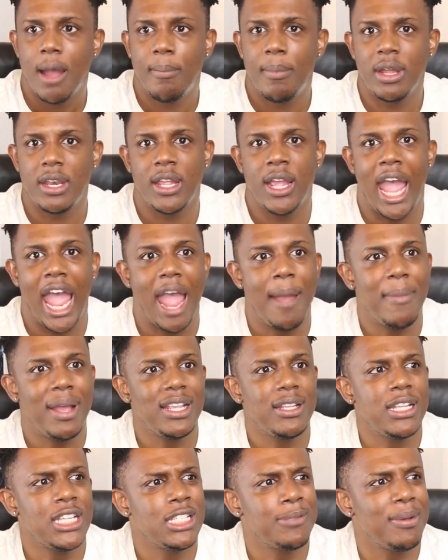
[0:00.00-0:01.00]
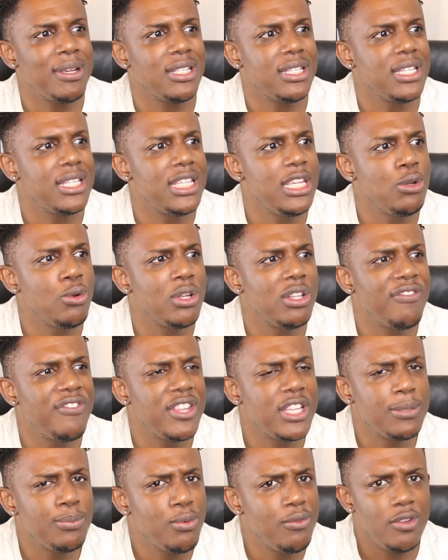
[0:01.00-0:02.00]
But am I expecting a sequel to
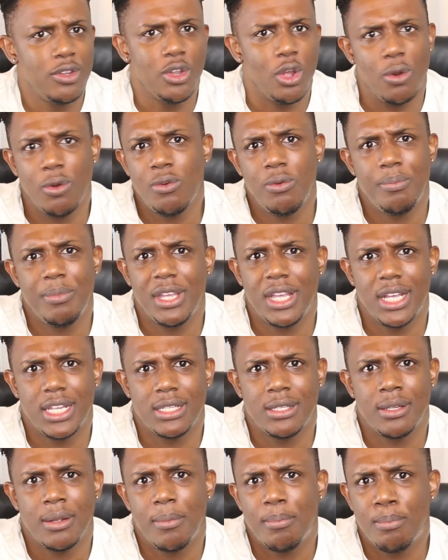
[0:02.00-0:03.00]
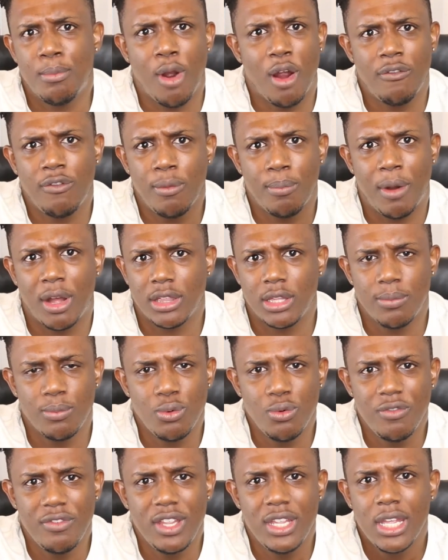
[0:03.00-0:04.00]
this movie? No, because Marvel bought the
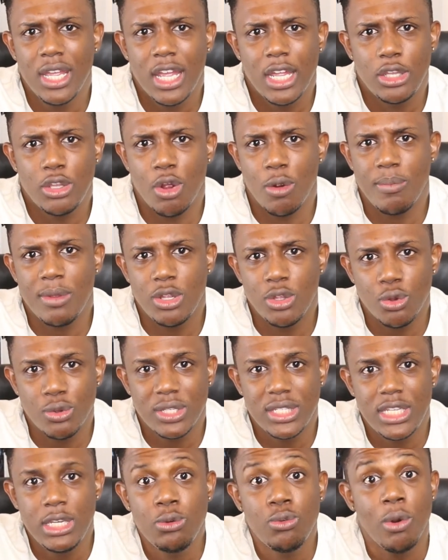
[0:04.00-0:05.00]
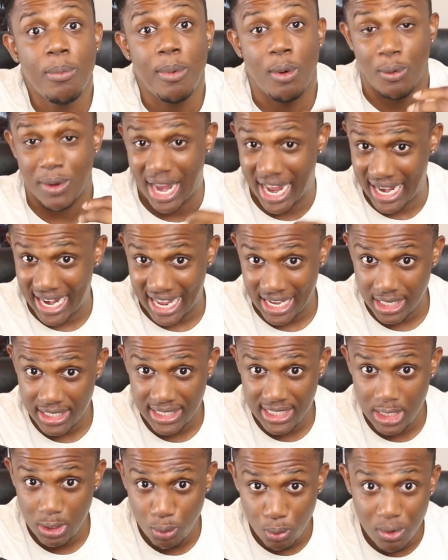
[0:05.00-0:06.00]
movie. There will be no sequel. But would I like a
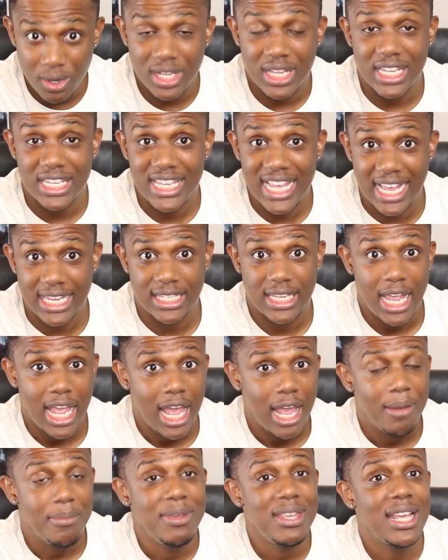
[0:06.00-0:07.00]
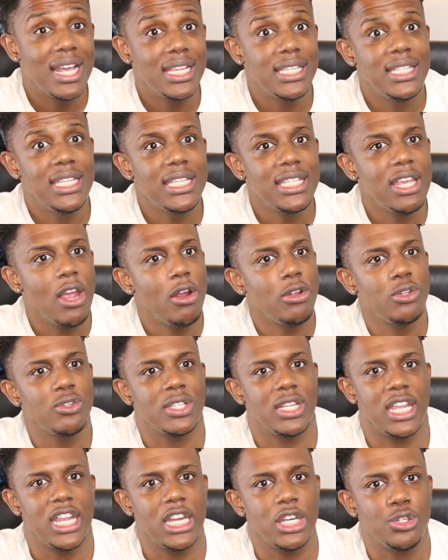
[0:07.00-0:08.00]
sequel? Yes, because these
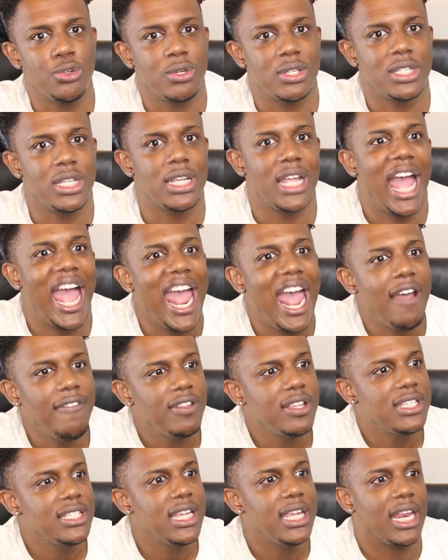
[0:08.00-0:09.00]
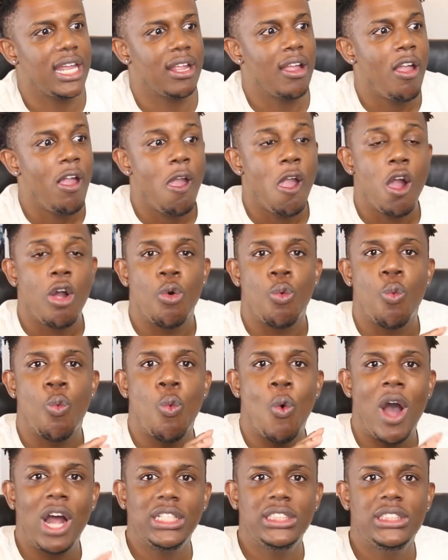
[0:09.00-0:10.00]
characters are interesting. I have to say, like,
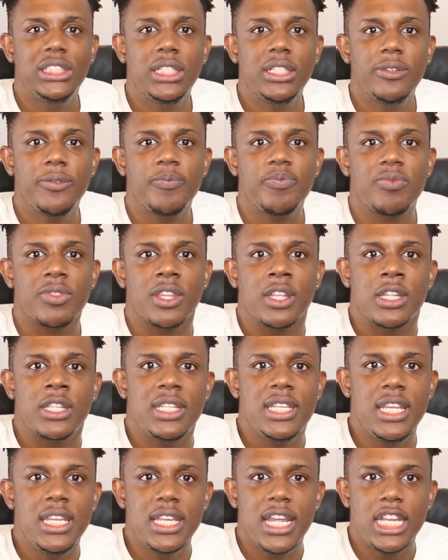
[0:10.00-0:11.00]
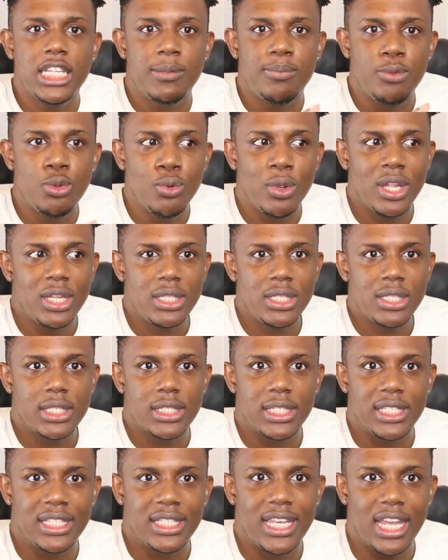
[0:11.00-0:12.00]
watching Teenage
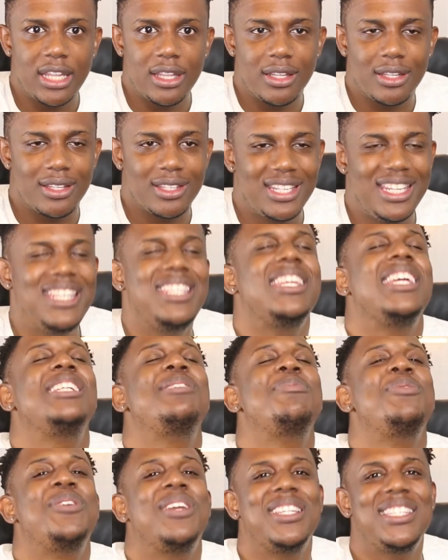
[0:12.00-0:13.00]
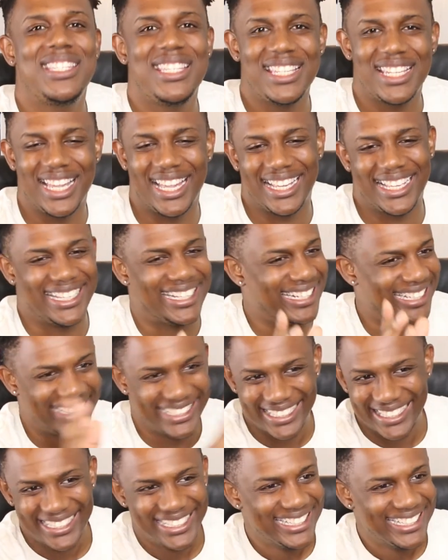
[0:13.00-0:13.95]
Mutants get... Teenage Mutants...